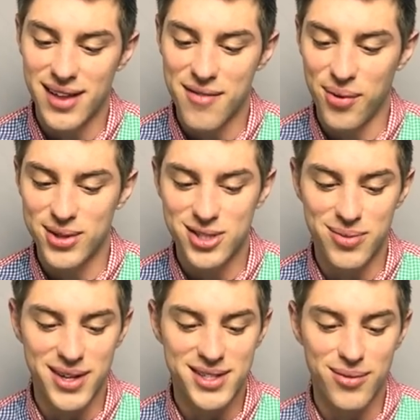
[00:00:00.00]
the impulse to
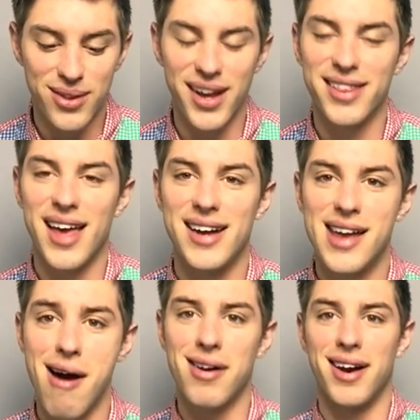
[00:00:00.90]
bring someone like that
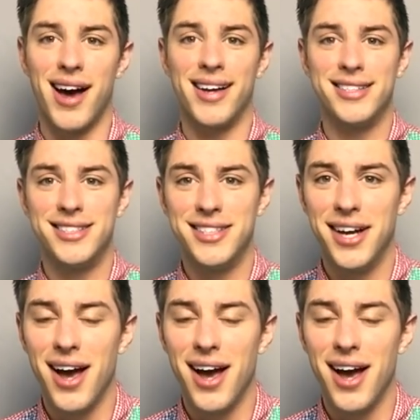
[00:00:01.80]
down a notch.